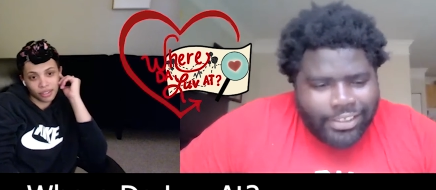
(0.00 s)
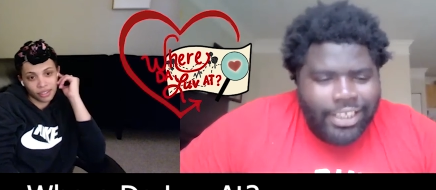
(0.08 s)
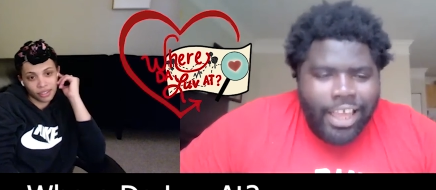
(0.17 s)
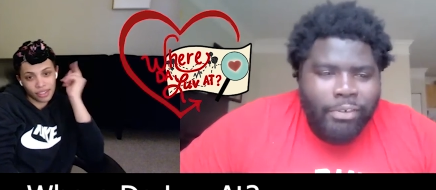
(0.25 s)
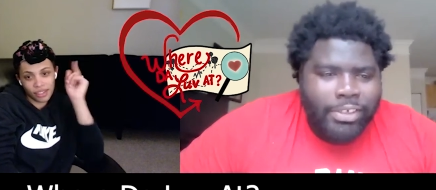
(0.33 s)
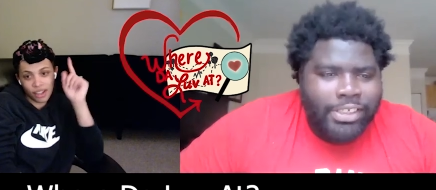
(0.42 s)

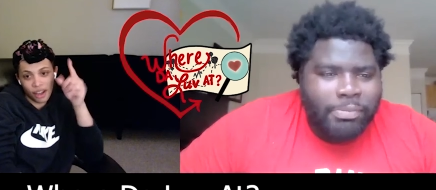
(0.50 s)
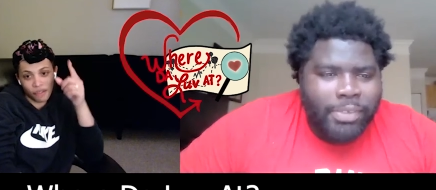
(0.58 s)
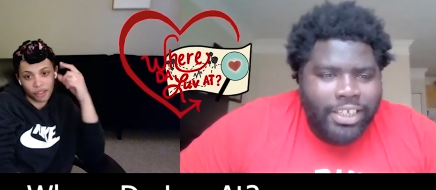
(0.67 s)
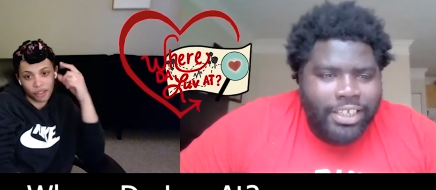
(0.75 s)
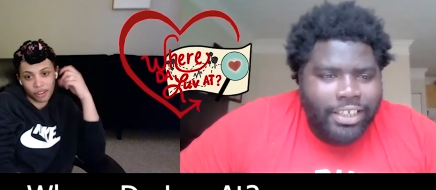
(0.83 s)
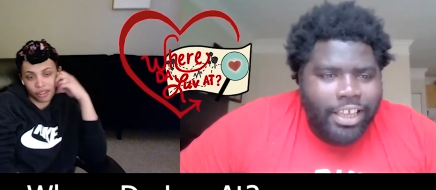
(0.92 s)
Speaker 1: It's not what
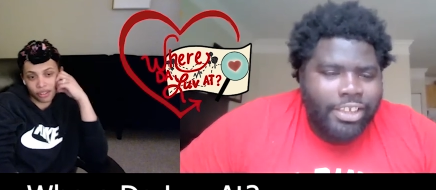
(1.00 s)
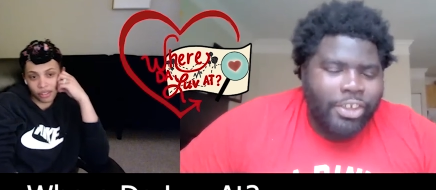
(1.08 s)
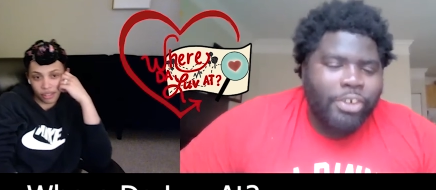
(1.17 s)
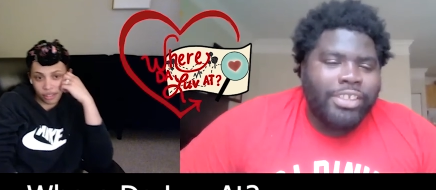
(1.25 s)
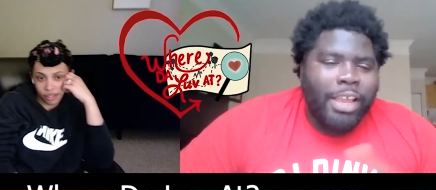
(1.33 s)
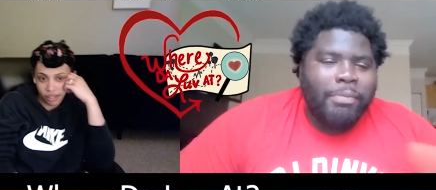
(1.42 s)
you mean.
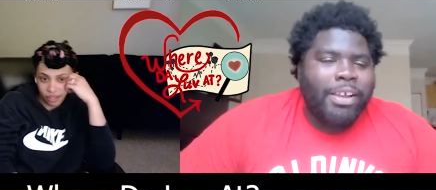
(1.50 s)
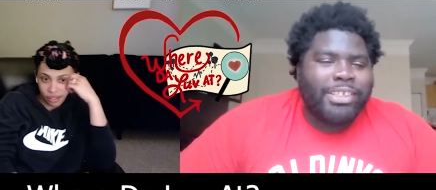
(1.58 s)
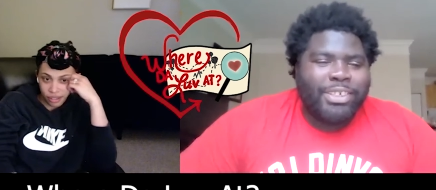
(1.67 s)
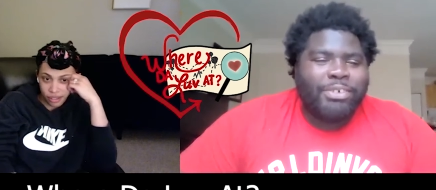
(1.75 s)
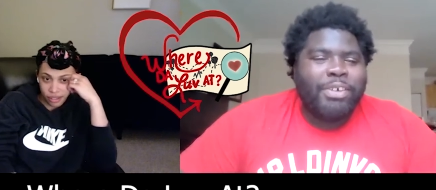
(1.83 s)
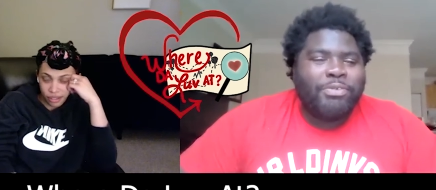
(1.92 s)
So tell
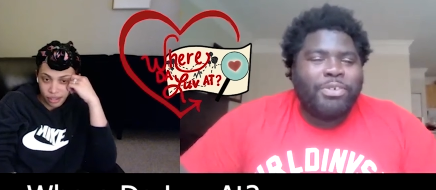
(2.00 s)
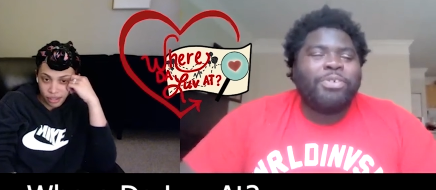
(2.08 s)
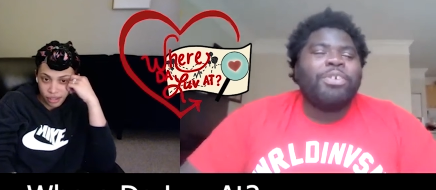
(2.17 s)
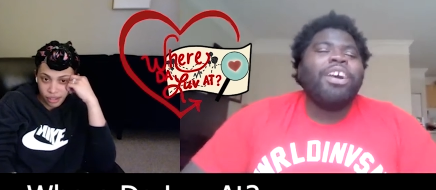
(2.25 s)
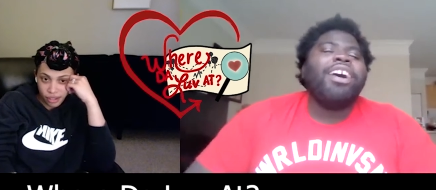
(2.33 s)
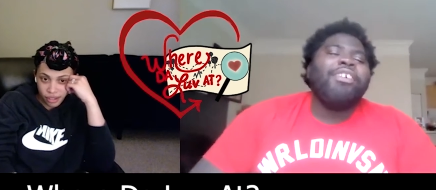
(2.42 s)
me, so what
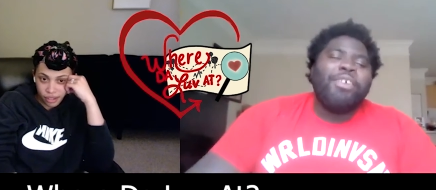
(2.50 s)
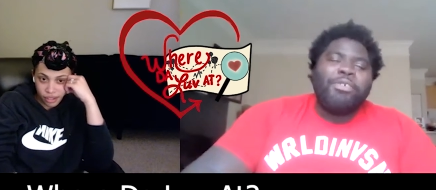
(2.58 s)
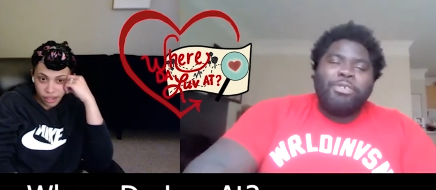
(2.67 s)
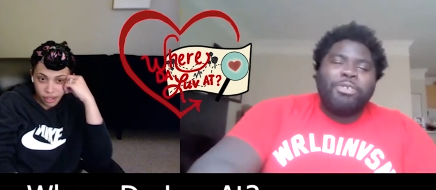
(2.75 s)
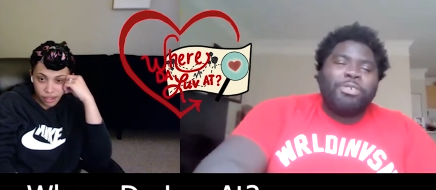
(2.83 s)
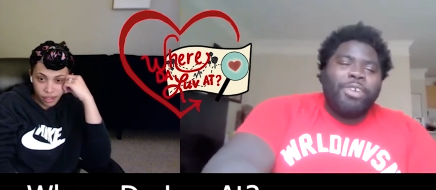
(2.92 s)

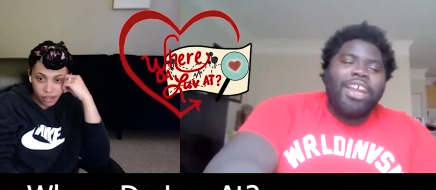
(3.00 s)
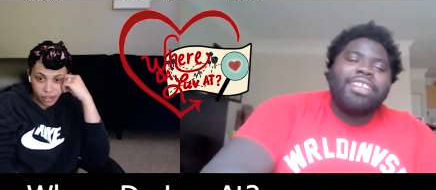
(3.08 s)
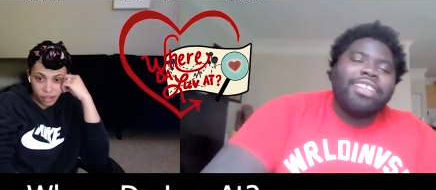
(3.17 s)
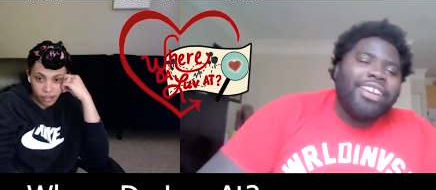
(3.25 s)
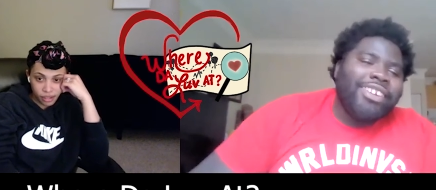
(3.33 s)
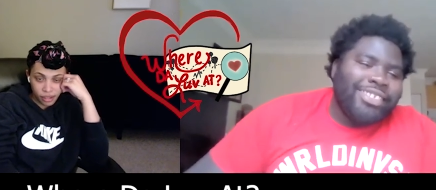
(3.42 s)
if you
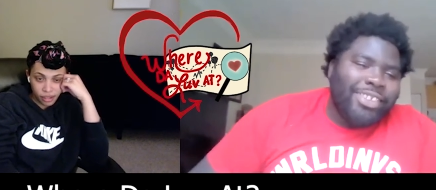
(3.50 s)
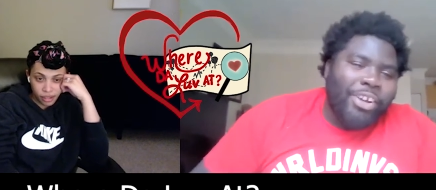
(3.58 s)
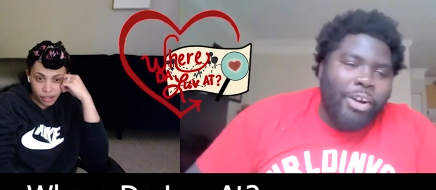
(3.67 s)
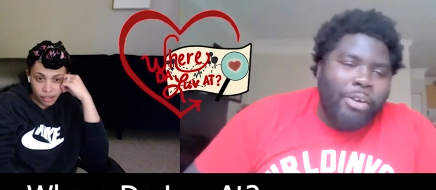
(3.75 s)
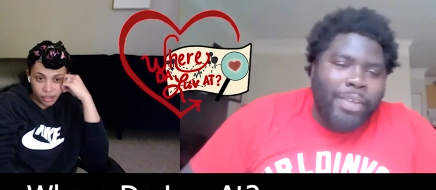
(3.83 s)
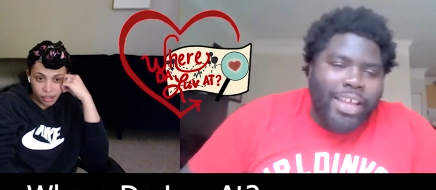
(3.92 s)
grant Darius
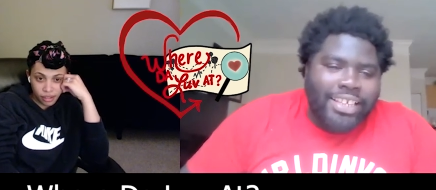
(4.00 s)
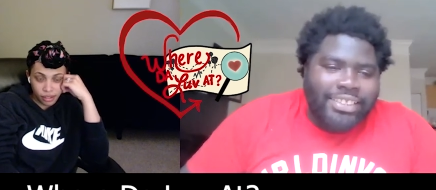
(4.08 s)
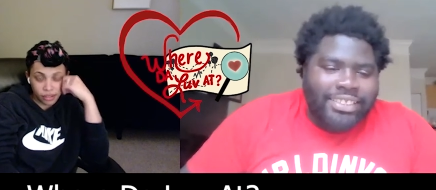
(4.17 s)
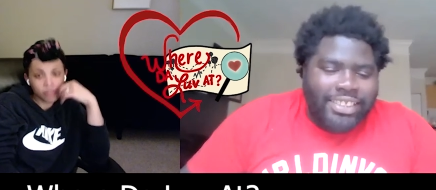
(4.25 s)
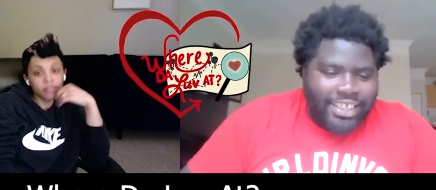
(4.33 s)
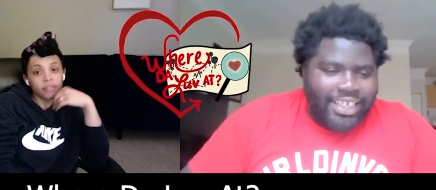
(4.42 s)
a hall pass
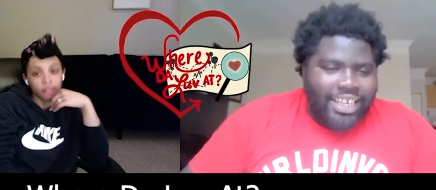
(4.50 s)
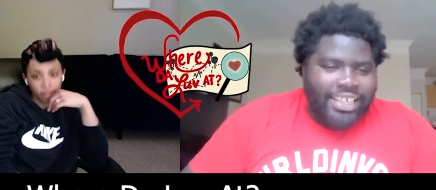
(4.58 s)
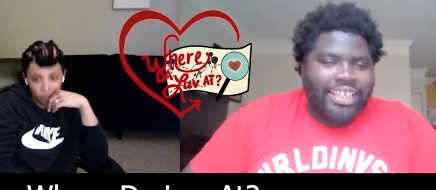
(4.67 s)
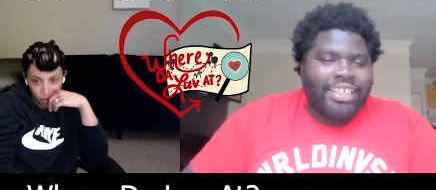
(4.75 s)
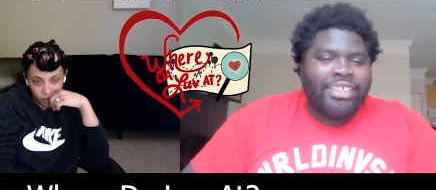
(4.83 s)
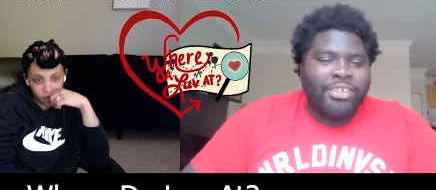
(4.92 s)

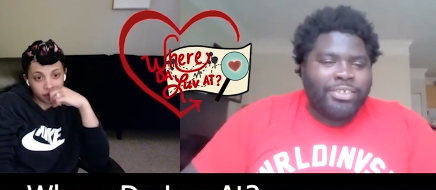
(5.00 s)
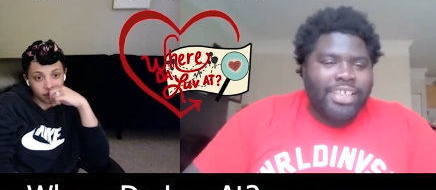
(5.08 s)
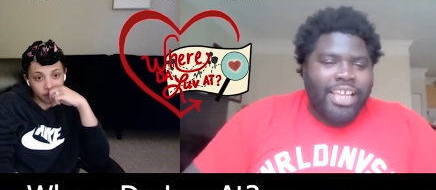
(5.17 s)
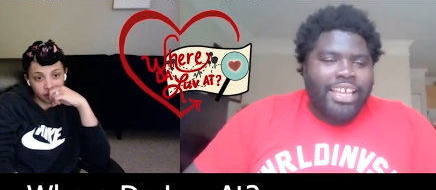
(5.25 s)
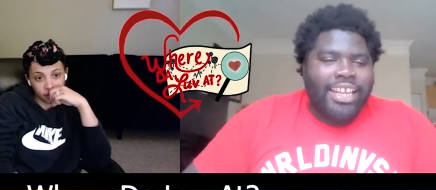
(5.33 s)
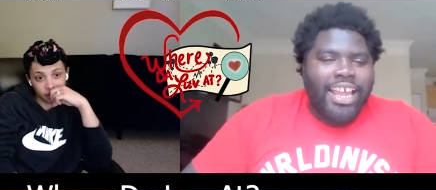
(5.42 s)
and then
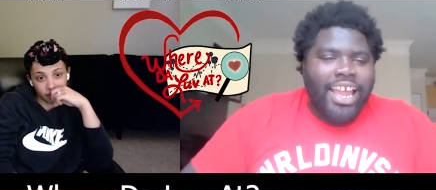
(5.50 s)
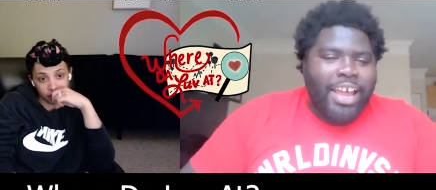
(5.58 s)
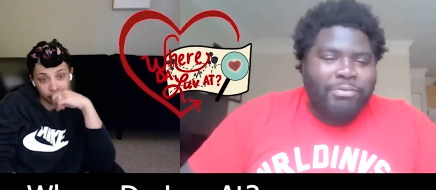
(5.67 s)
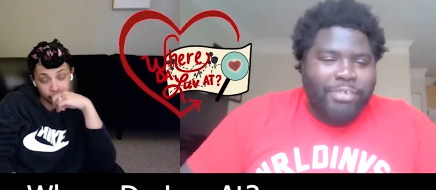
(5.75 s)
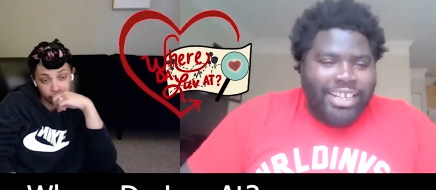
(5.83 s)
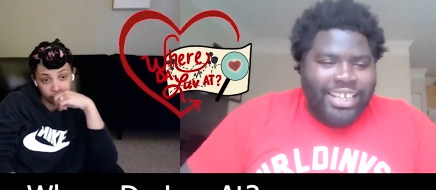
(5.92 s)
he's like, can
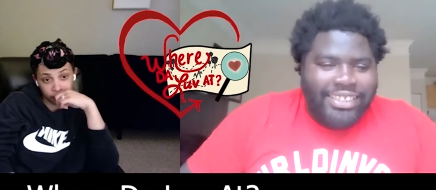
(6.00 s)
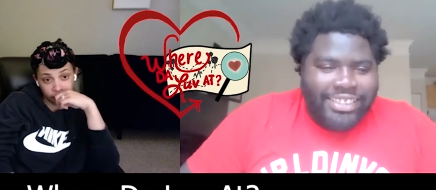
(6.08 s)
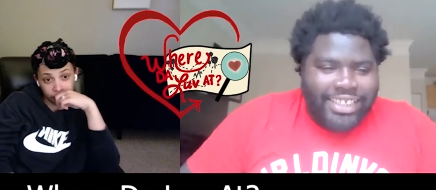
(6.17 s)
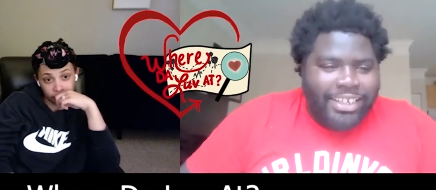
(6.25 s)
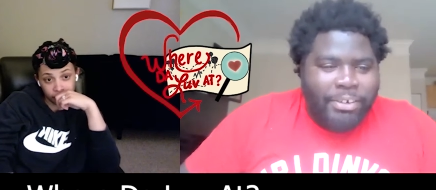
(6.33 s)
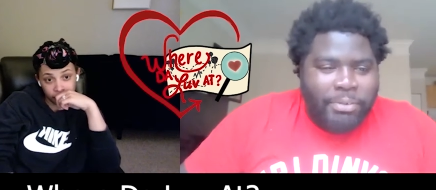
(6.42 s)
I have one? And he
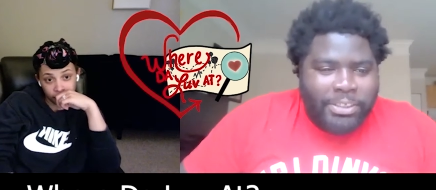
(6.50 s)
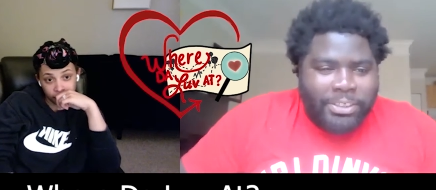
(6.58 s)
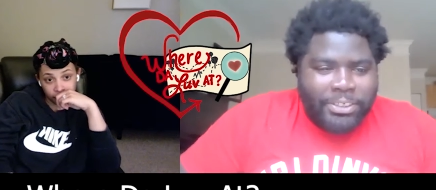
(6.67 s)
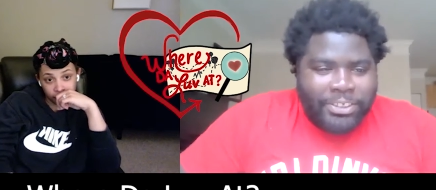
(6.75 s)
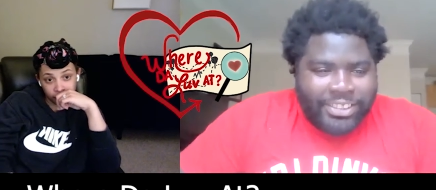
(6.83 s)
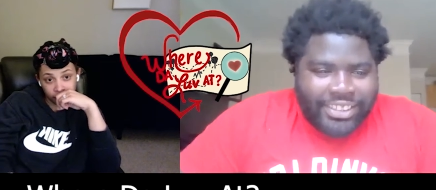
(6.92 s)
said, no,
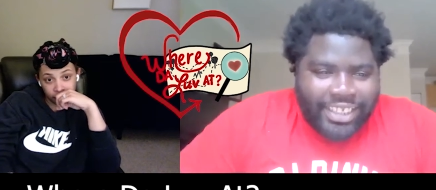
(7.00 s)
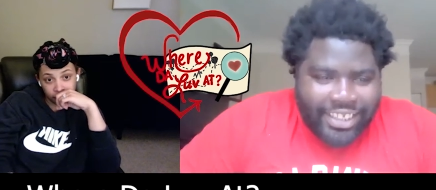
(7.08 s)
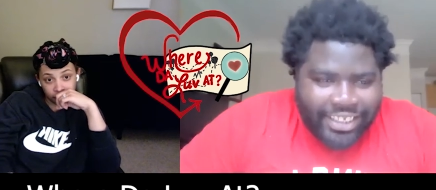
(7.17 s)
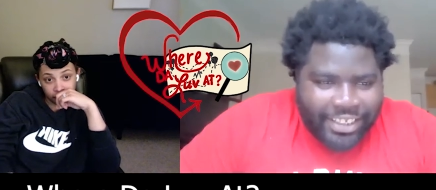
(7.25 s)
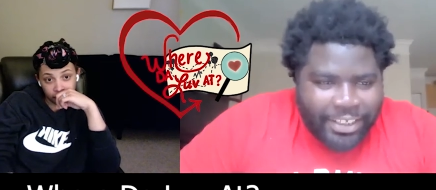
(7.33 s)
what you going to say?